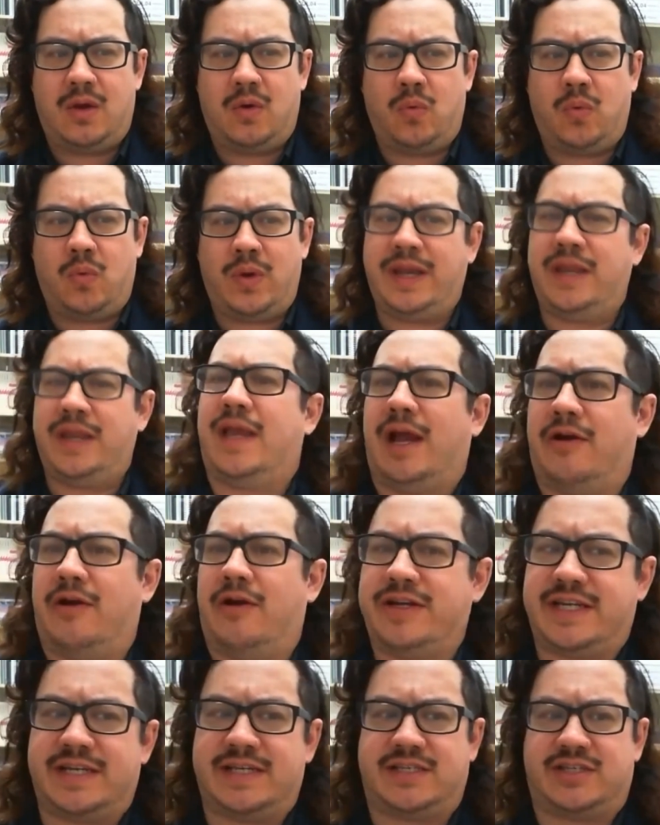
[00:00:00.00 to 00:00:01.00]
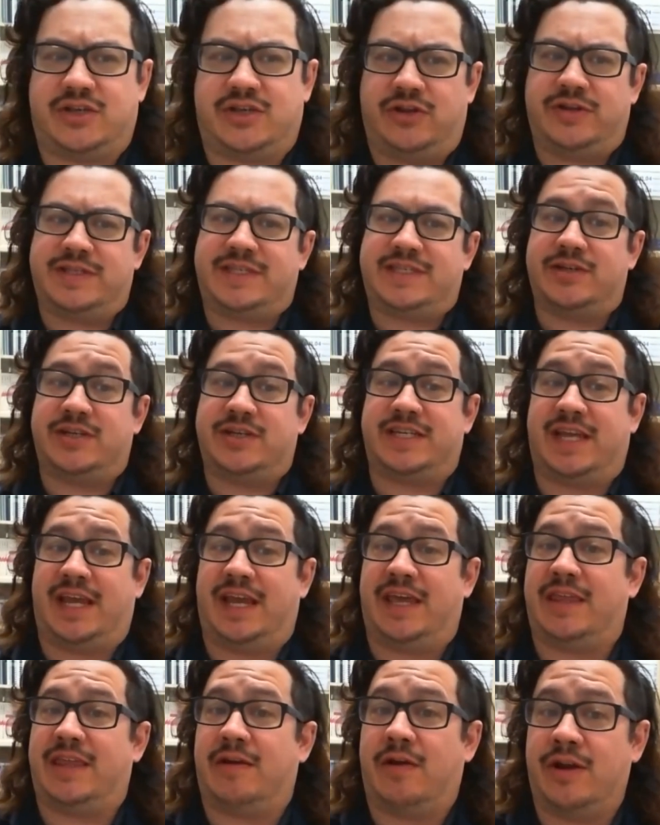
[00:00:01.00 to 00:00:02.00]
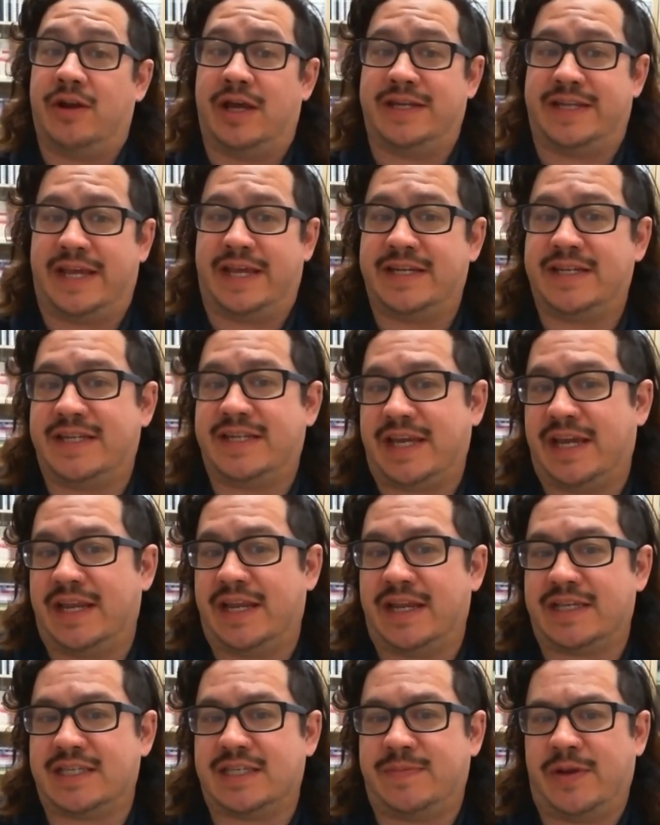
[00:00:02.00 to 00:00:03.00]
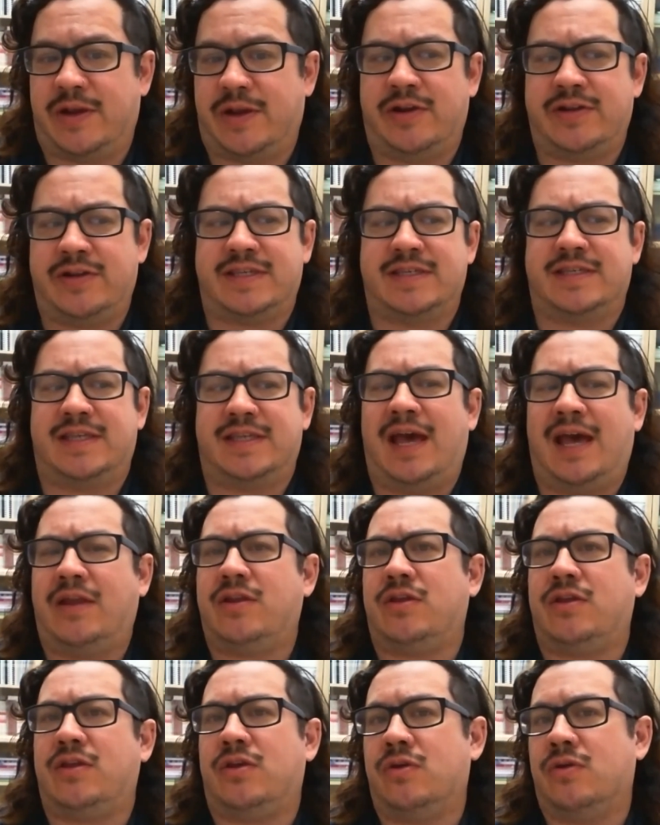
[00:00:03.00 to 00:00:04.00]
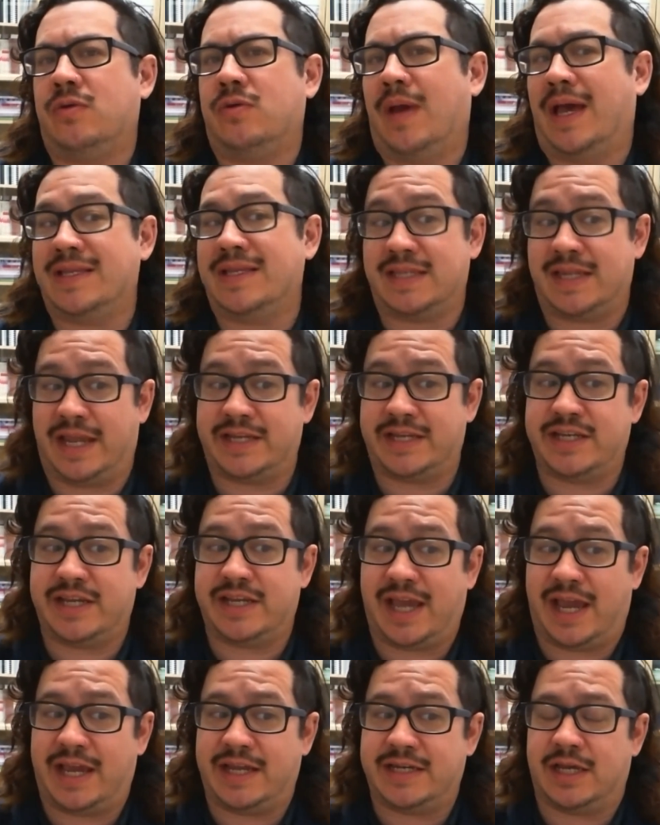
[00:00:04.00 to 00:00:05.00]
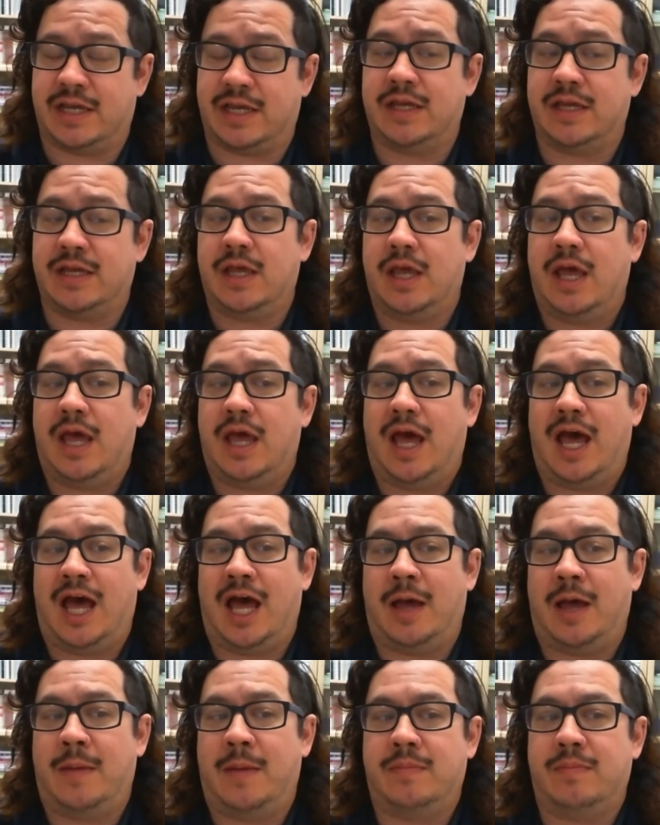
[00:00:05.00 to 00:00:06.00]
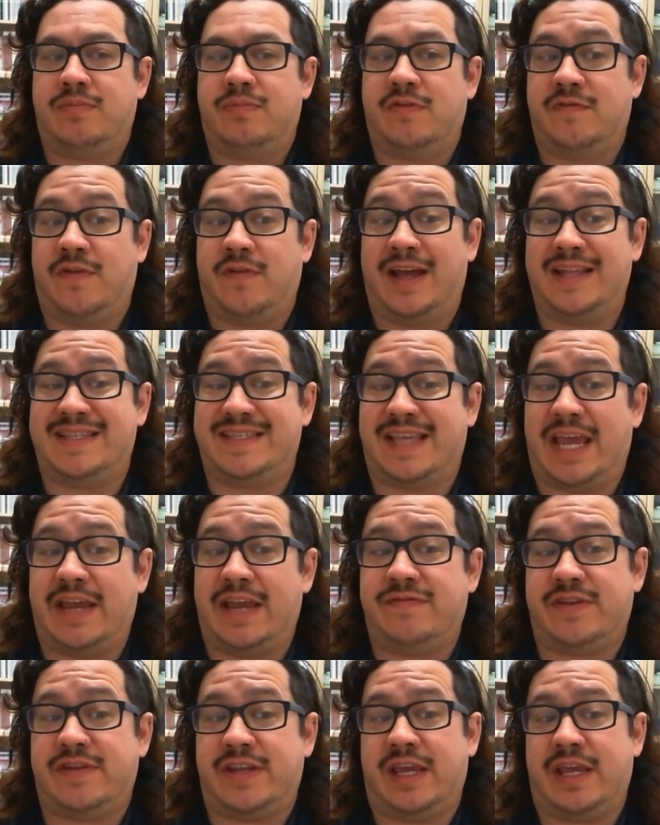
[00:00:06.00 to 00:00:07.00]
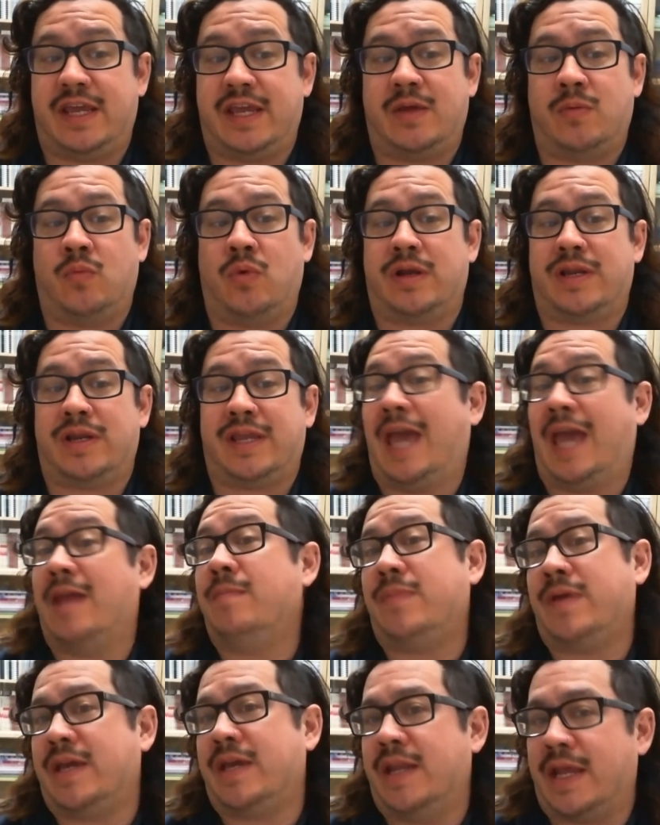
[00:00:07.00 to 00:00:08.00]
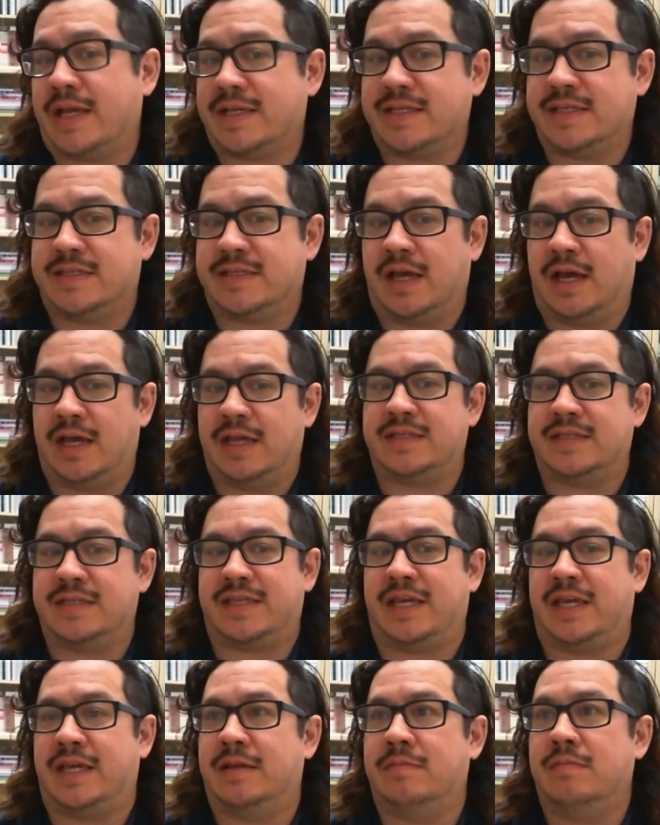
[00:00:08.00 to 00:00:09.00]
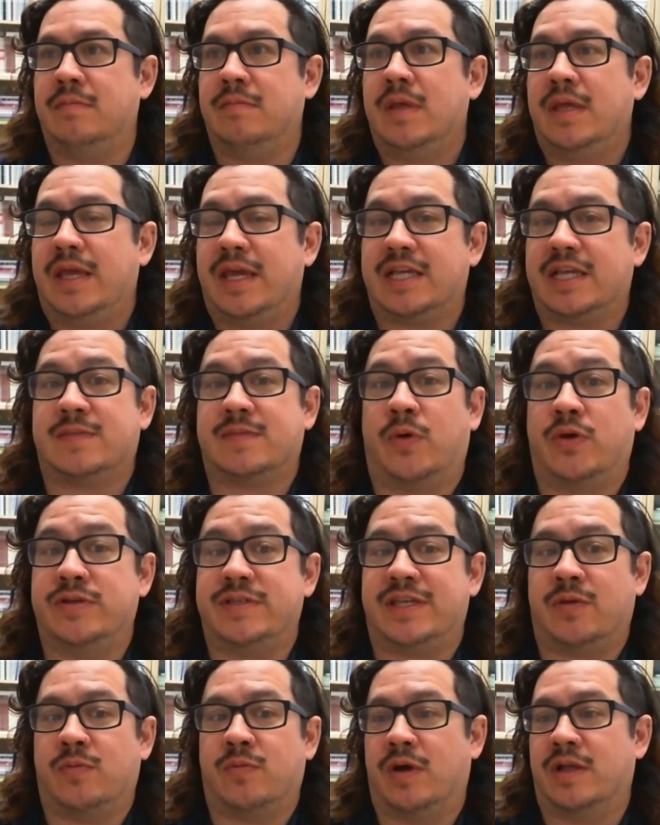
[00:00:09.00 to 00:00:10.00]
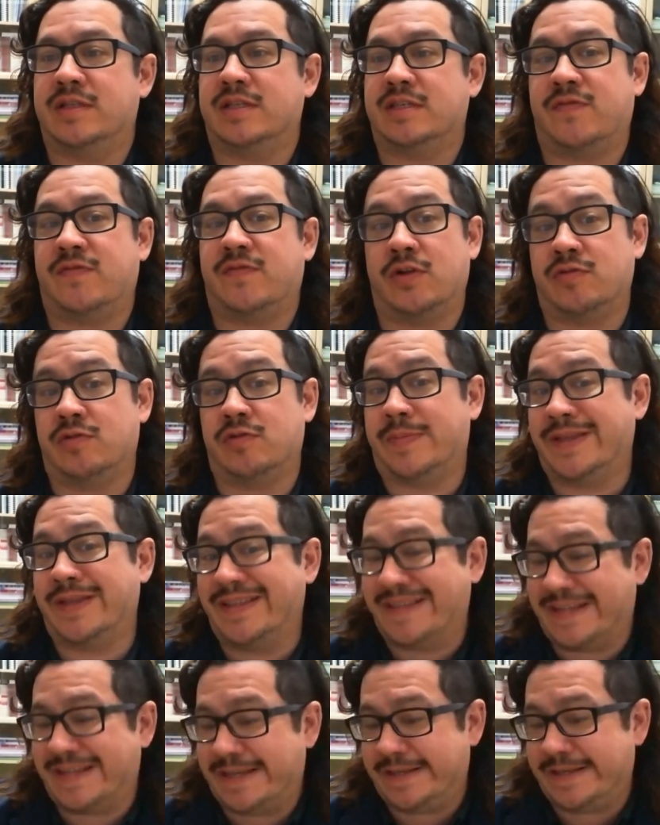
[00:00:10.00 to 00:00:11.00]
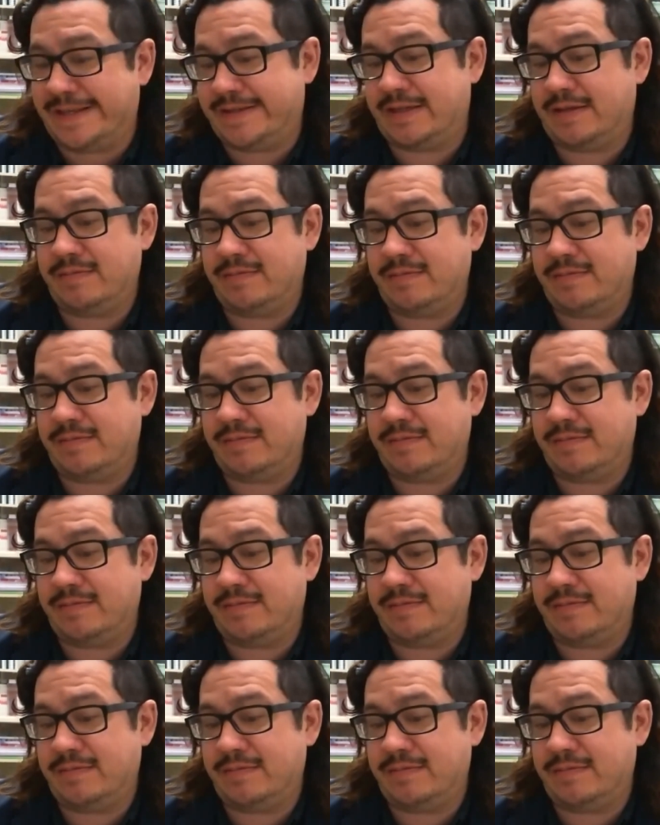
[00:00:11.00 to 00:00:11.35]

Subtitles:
when encouraging students to share their own identity and experiences, how do you, as an educator, provide safety in what can be an exercise in exposing one's vulnerabilities?